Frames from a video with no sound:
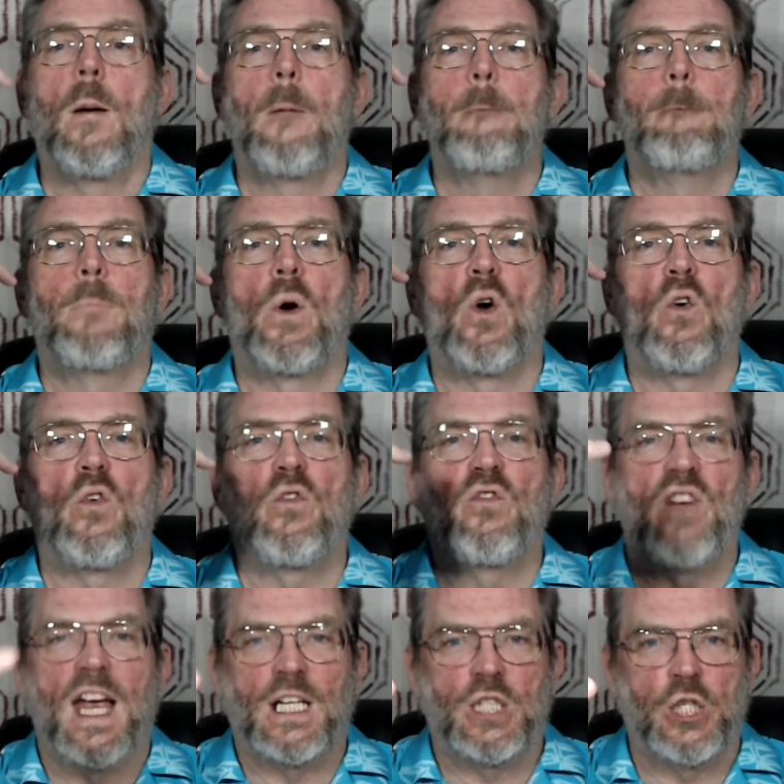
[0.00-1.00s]

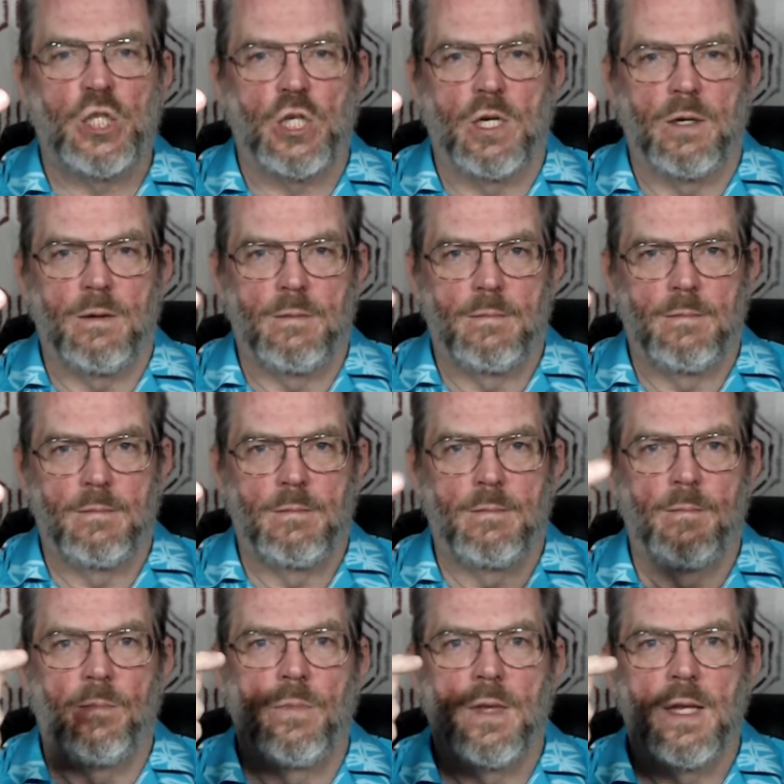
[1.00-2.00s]
perfection
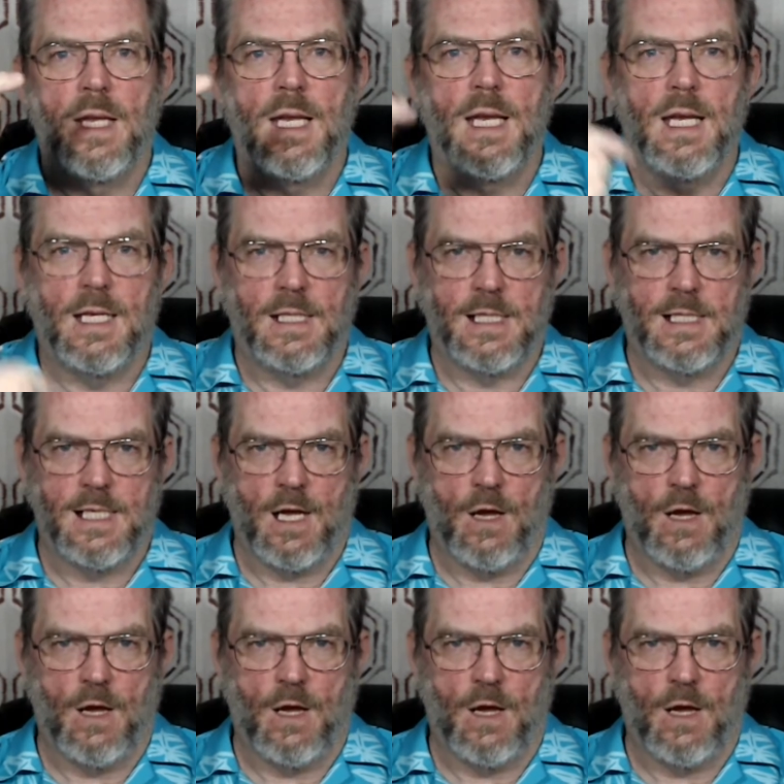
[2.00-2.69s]
itself.